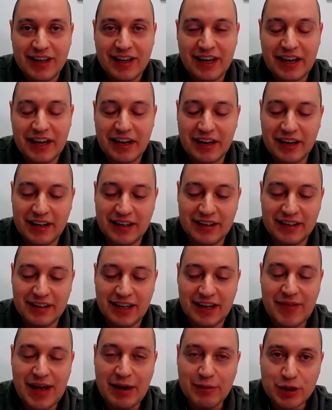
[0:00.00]
And
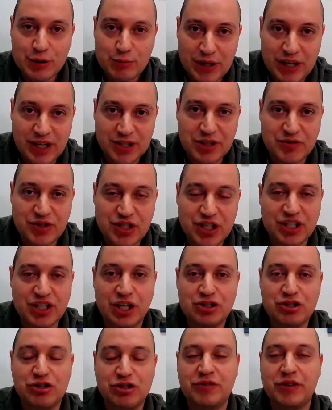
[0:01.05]
that was because of
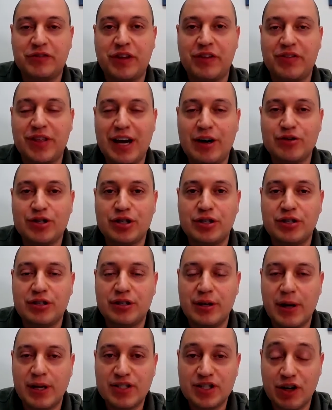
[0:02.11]
650,000
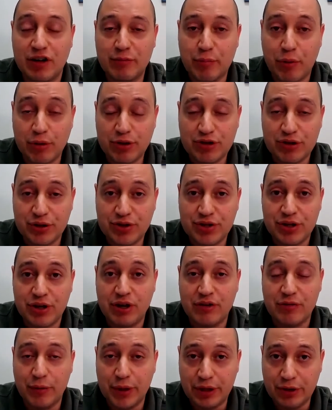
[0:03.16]
self portraits
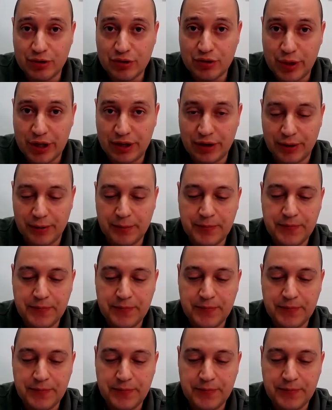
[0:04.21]
of Wiener's Wiener.